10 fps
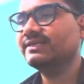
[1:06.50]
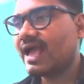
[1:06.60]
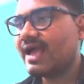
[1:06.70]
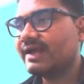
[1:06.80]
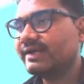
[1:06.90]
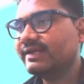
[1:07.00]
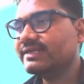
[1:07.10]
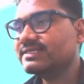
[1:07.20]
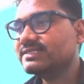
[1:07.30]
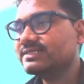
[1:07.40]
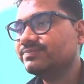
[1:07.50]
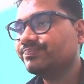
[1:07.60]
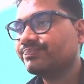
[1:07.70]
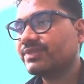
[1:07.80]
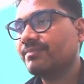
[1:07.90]
And here is the
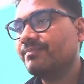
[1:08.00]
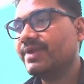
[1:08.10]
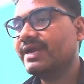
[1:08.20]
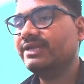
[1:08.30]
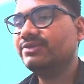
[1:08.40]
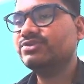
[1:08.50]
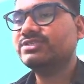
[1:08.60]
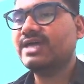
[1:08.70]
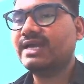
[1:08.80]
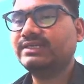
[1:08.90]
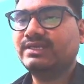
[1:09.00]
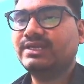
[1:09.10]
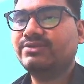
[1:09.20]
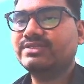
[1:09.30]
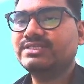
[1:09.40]
bad news that here
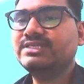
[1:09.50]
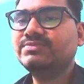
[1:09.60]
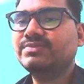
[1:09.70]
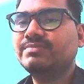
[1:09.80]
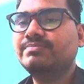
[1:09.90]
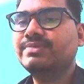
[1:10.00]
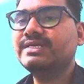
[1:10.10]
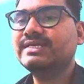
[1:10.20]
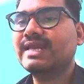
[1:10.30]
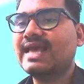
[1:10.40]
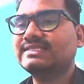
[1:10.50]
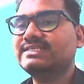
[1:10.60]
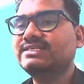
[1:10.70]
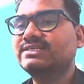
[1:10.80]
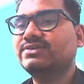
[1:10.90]
you can see PUN
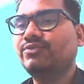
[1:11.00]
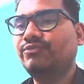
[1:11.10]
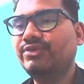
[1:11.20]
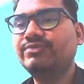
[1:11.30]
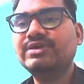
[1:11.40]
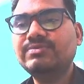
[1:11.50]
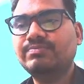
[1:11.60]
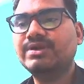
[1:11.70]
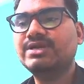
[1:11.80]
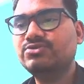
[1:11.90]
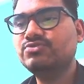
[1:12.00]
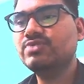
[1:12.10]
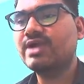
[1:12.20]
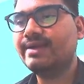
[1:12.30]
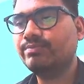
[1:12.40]
Classic, V1,
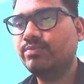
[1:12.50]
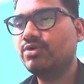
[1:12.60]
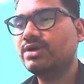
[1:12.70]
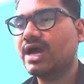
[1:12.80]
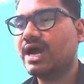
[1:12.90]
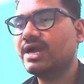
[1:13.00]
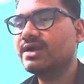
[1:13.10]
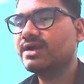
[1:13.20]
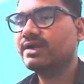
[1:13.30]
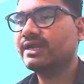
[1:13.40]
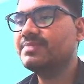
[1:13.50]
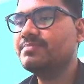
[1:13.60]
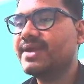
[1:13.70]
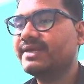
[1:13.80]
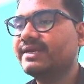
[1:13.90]
PUN2 and Bolt are in
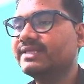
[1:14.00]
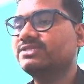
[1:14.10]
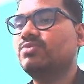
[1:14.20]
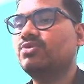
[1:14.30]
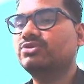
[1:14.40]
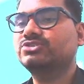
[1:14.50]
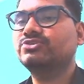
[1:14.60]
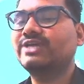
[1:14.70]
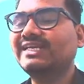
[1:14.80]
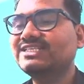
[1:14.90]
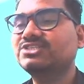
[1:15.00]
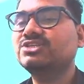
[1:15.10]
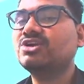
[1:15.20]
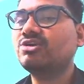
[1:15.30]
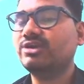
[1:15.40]
maintenance mode. So it is
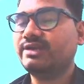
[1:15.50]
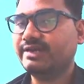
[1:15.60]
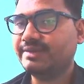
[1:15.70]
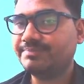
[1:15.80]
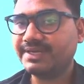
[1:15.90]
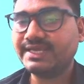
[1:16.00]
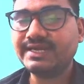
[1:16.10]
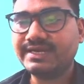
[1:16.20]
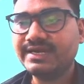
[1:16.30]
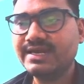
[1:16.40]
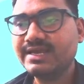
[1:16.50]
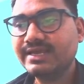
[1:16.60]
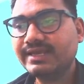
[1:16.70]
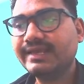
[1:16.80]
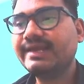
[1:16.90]
not deprecated,
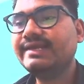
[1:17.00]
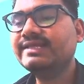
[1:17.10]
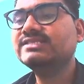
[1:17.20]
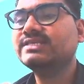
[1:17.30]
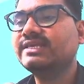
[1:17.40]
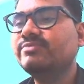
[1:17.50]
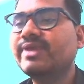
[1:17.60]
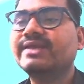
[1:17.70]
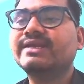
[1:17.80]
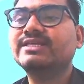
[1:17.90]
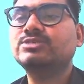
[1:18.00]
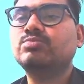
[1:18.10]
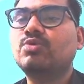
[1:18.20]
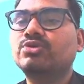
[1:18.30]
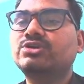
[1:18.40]
it is in maintenance
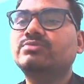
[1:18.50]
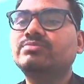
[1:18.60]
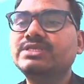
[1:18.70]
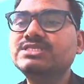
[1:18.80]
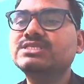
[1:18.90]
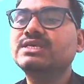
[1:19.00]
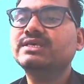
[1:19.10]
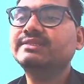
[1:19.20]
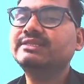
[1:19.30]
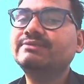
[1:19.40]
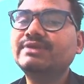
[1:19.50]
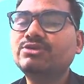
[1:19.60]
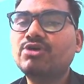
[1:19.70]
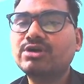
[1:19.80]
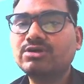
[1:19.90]
mode, means they will
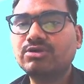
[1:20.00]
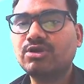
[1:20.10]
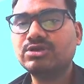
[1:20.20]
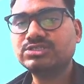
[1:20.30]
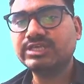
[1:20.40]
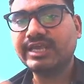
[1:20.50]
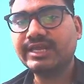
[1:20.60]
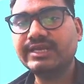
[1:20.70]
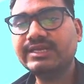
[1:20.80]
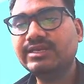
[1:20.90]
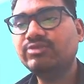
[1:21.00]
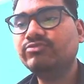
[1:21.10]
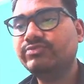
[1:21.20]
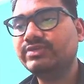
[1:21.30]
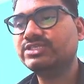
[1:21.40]
not launch any new
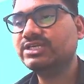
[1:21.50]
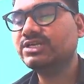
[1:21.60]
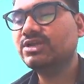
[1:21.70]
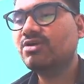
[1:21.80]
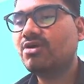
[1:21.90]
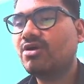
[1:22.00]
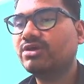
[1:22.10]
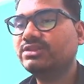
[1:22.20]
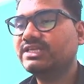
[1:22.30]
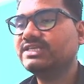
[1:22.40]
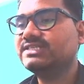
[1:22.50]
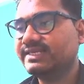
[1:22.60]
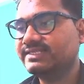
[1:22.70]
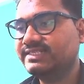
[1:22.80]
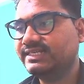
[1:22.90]
feature on this
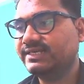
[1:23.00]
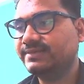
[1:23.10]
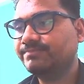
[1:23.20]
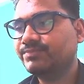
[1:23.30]
SDK.